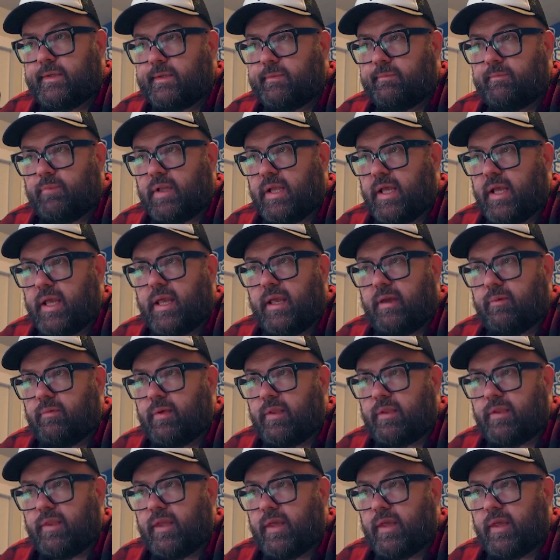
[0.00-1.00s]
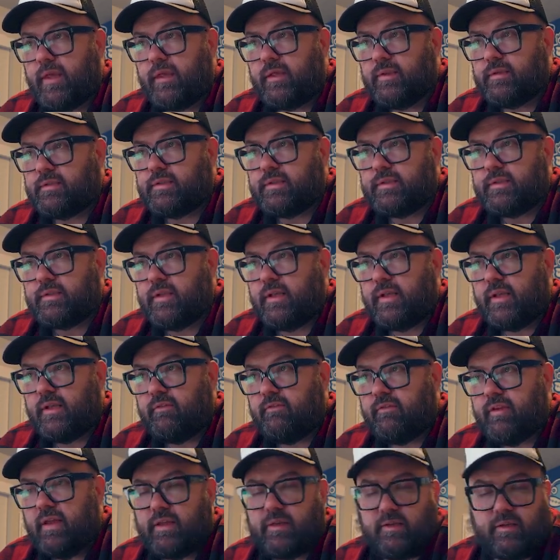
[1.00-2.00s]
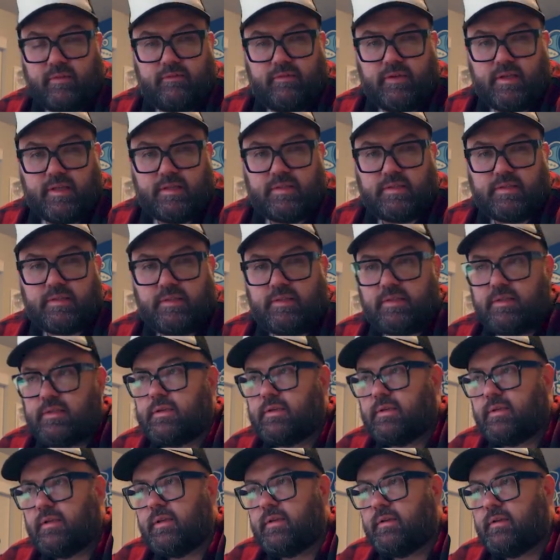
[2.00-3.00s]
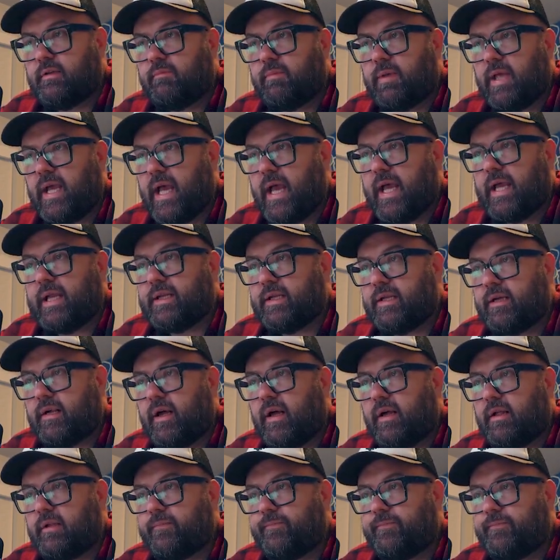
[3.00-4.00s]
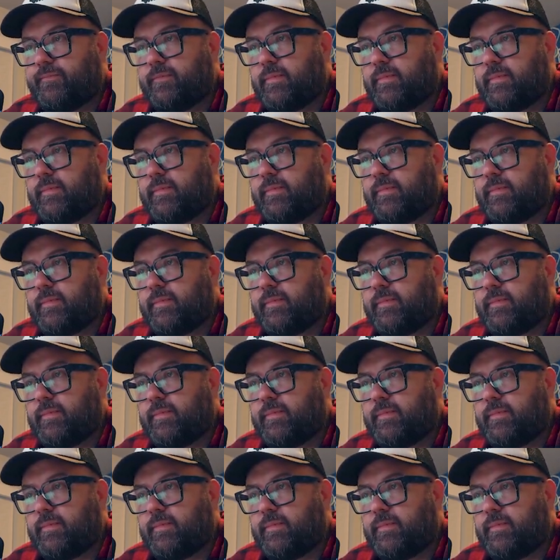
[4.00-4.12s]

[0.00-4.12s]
playing with things, the inventiveness behind it all,